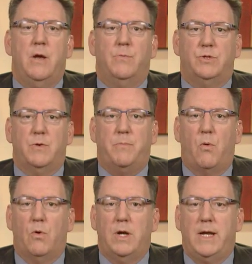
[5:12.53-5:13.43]
was
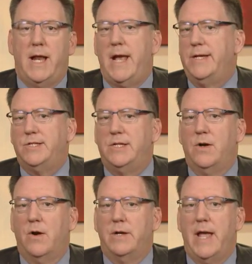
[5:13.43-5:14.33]
reported at
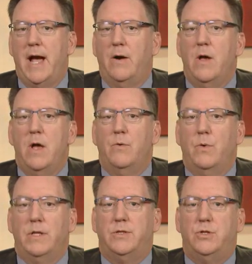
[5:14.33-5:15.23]
AACR now
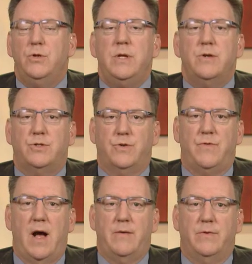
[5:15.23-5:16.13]
with 2-year
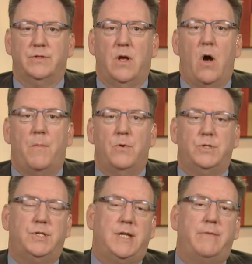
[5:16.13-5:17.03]
survivals
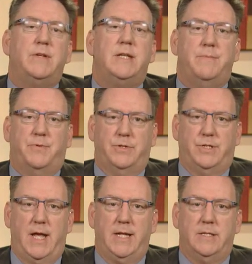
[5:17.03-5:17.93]
almost
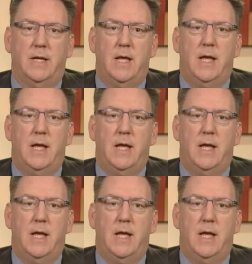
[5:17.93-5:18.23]
70%.